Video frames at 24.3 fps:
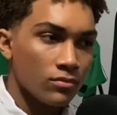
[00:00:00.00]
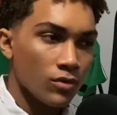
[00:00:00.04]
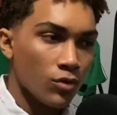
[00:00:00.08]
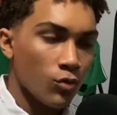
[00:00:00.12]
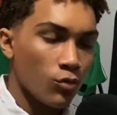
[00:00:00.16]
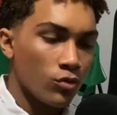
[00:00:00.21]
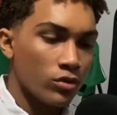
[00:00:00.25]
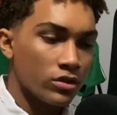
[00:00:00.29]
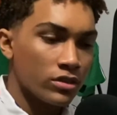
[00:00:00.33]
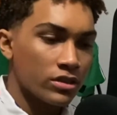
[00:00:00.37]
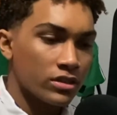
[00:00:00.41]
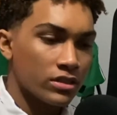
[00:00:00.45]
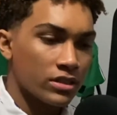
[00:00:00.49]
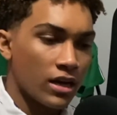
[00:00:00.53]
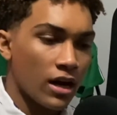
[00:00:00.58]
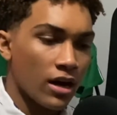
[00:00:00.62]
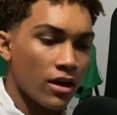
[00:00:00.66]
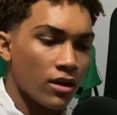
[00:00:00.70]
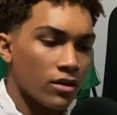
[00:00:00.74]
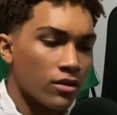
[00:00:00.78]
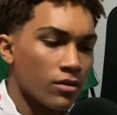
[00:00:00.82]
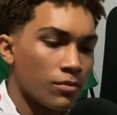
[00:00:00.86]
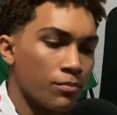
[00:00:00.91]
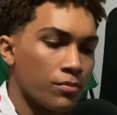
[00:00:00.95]
which is
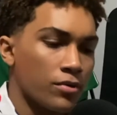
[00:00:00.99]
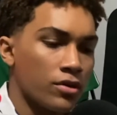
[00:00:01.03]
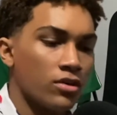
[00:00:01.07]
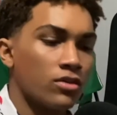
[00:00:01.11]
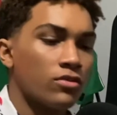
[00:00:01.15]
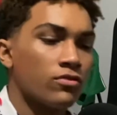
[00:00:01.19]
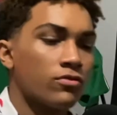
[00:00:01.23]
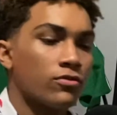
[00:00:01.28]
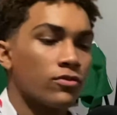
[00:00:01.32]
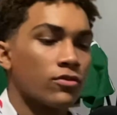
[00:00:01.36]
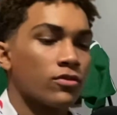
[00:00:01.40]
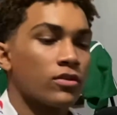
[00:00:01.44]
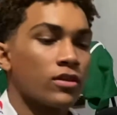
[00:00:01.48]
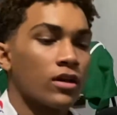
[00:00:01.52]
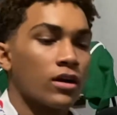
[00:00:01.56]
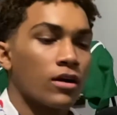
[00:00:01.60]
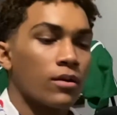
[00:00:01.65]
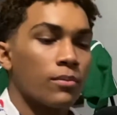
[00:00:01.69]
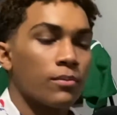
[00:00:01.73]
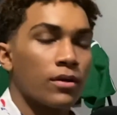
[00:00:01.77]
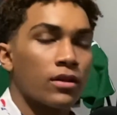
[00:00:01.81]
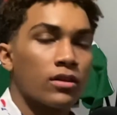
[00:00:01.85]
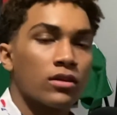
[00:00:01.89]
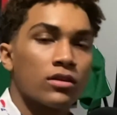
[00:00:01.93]
kind of the beautiful thing
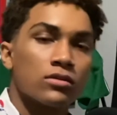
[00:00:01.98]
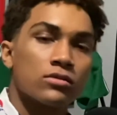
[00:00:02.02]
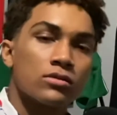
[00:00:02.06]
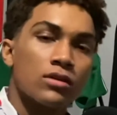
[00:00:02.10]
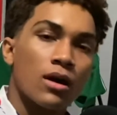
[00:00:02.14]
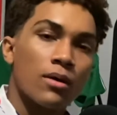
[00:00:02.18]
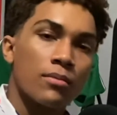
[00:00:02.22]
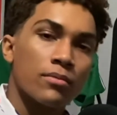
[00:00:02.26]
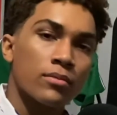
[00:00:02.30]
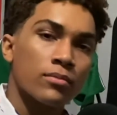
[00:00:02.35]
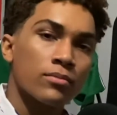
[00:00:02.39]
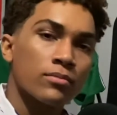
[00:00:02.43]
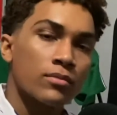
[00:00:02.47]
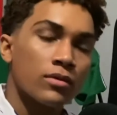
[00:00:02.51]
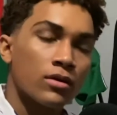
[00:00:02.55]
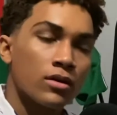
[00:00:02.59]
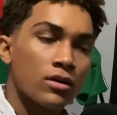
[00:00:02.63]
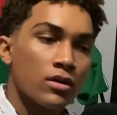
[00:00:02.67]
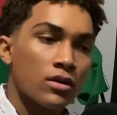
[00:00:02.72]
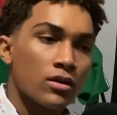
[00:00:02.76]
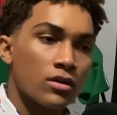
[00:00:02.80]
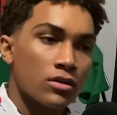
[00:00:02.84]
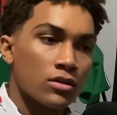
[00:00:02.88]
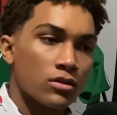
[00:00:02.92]
about this album.
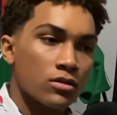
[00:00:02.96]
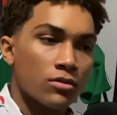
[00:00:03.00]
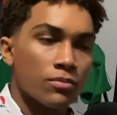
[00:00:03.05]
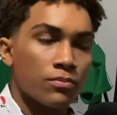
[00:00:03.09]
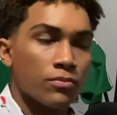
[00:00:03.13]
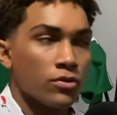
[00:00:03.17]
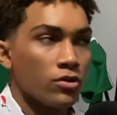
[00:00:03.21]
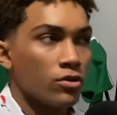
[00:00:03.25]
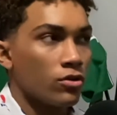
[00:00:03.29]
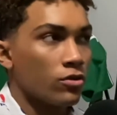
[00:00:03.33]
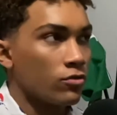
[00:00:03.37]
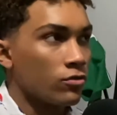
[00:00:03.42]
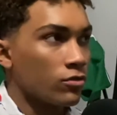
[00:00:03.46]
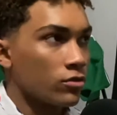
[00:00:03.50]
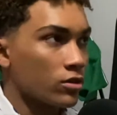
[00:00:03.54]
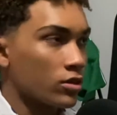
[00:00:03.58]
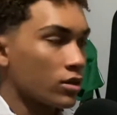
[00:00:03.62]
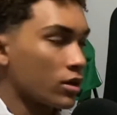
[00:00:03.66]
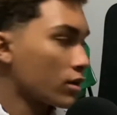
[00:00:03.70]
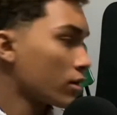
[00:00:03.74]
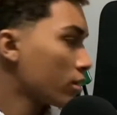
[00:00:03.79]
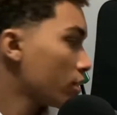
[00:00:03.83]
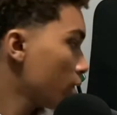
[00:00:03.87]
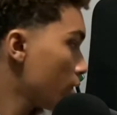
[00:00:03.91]
It's a beautiful
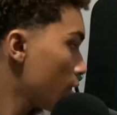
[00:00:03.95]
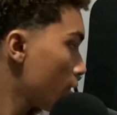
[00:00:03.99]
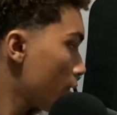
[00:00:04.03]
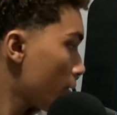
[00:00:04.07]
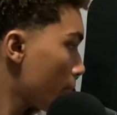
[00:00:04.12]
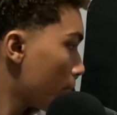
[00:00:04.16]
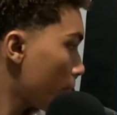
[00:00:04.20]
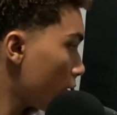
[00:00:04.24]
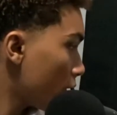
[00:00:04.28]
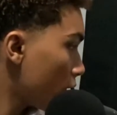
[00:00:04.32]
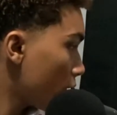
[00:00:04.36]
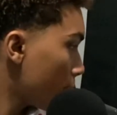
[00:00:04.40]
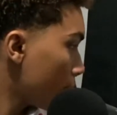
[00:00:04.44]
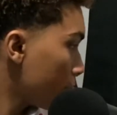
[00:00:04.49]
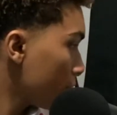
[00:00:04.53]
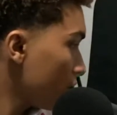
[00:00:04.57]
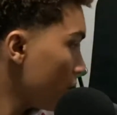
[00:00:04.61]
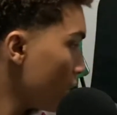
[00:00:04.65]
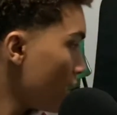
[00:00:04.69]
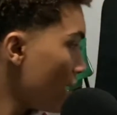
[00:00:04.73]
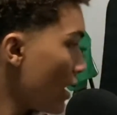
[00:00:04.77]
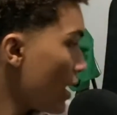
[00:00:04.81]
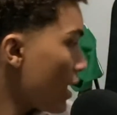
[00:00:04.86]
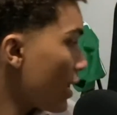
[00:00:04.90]
thing. But
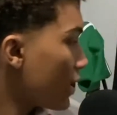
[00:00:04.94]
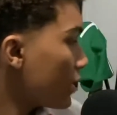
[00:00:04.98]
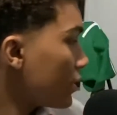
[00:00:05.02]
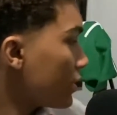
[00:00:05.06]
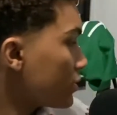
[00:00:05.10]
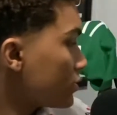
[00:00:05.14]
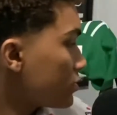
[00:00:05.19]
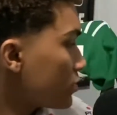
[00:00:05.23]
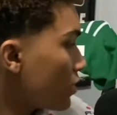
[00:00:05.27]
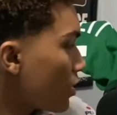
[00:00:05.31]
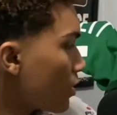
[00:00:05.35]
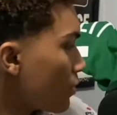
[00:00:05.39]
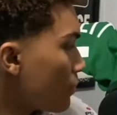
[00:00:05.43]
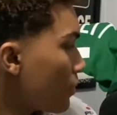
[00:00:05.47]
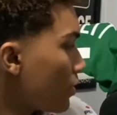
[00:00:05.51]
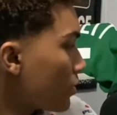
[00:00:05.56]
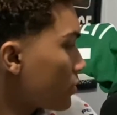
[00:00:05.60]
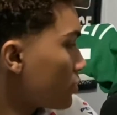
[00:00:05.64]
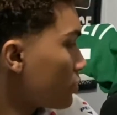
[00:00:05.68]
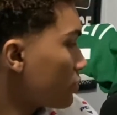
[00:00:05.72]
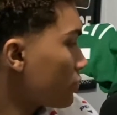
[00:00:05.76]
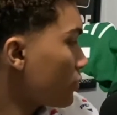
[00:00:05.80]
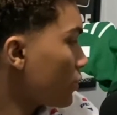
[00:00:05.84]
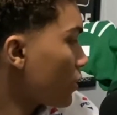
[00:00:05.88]
yeah, let's talk about the